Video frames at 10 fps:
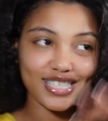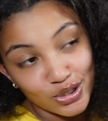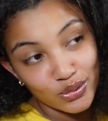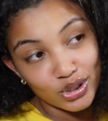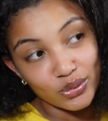
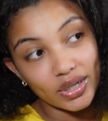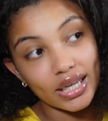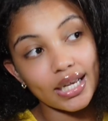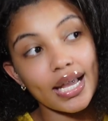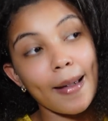We're
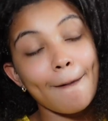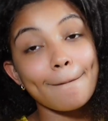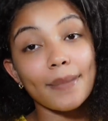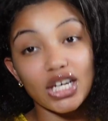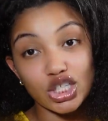doing
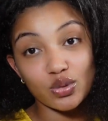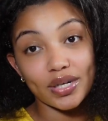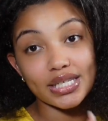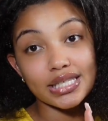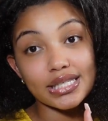mini
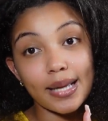twists.